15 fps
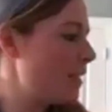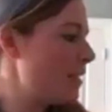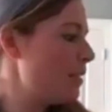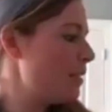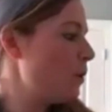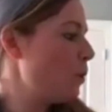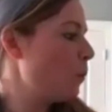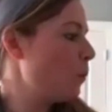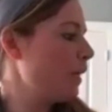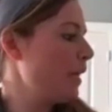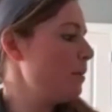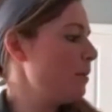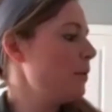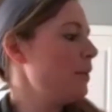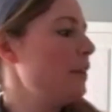When I
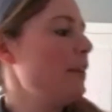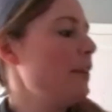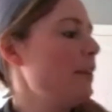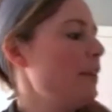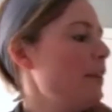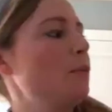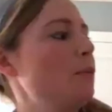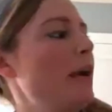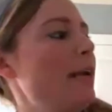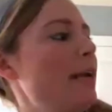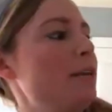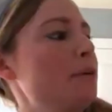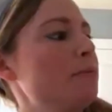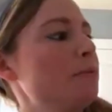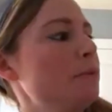put things away,
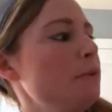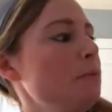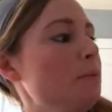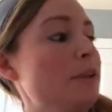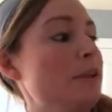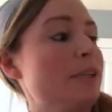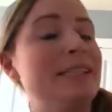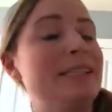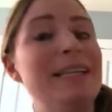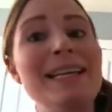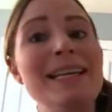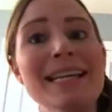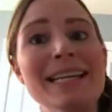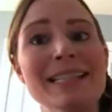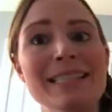the room looks
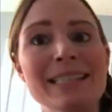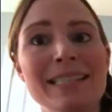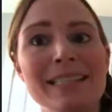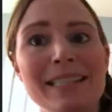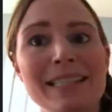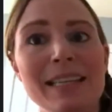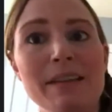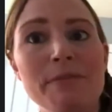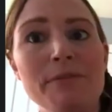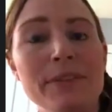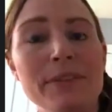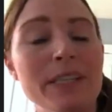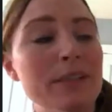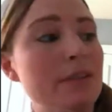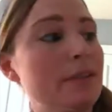neat. It
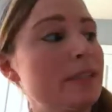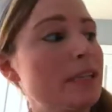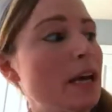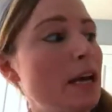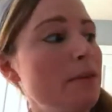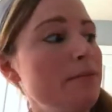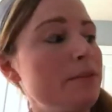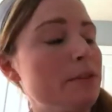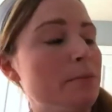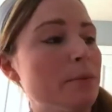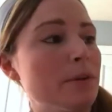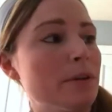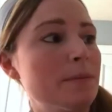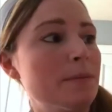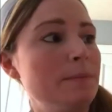feels
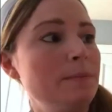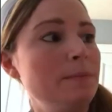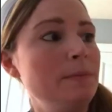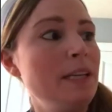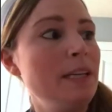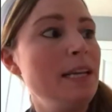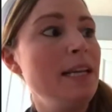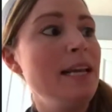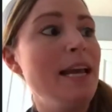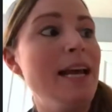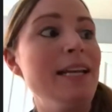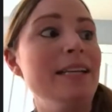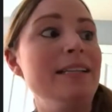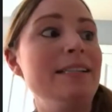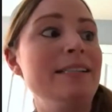comfortable.
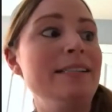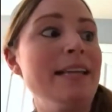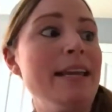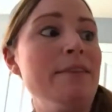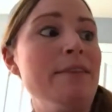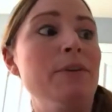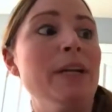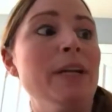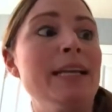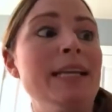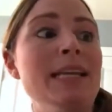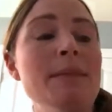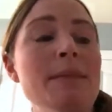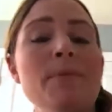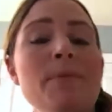And it's safe when I
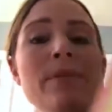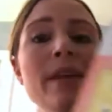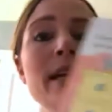keep things